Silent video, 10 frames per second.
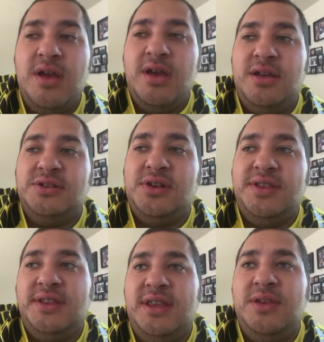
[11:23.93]
And so I
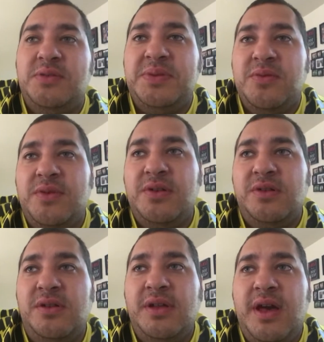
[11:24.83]
think he would be a real
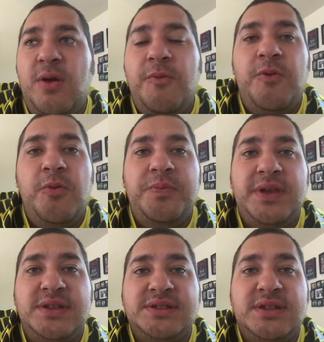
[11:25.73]
helpful
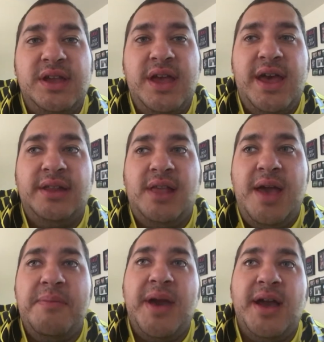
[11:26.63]
piece at
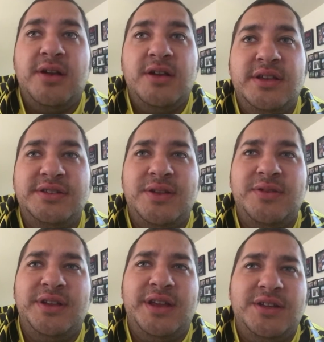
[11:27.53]
linebacker. He's not
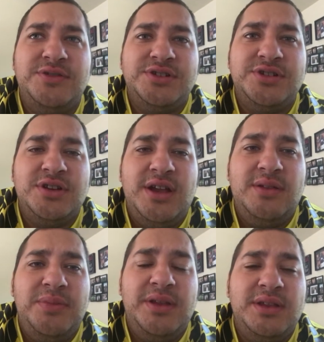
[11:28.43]
really an edge rusher,
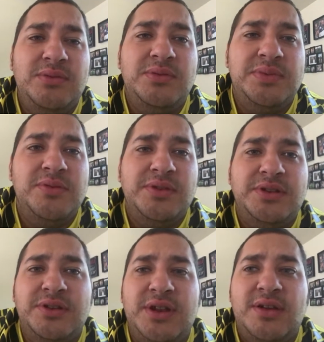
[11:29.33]
but he would be a really
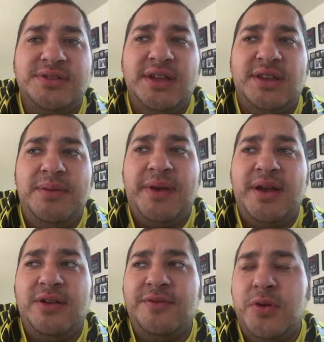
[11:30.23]
good outside
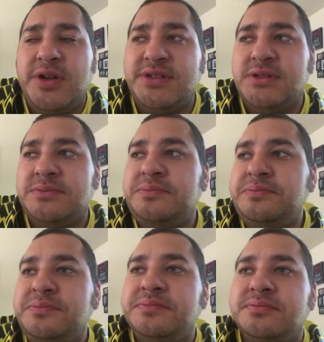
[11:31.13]
linebacker for us.
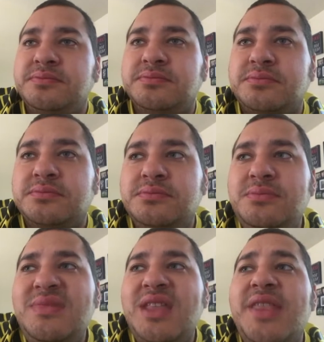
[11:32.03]

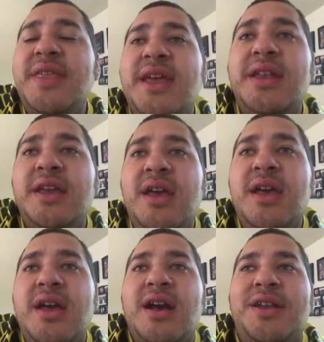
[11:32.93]
And then
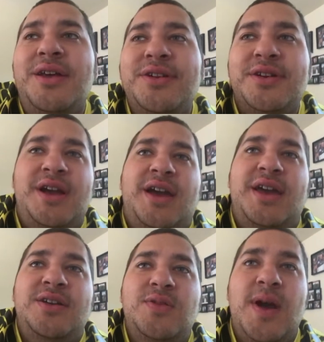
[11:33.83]
another
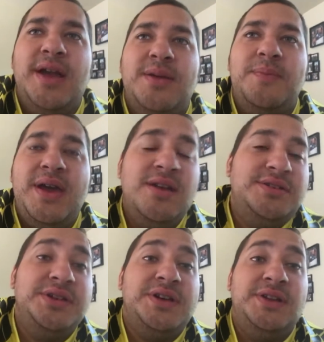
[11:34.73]
guy who I
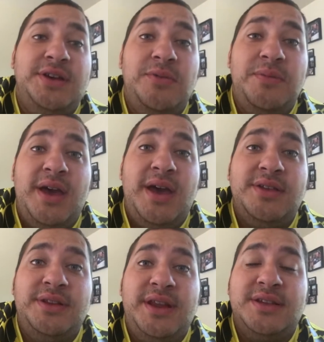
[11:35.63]
compared to Khalil Mack
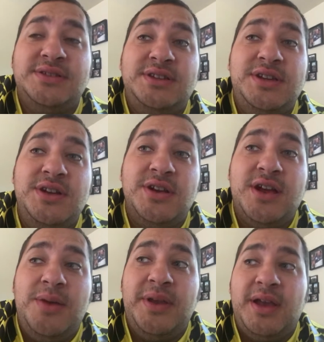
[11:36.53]
the next year
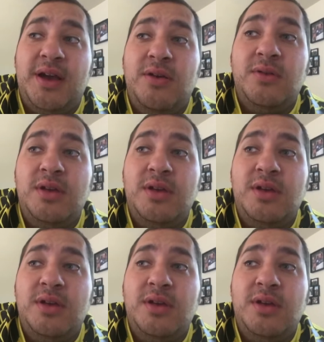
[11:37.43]
coming out,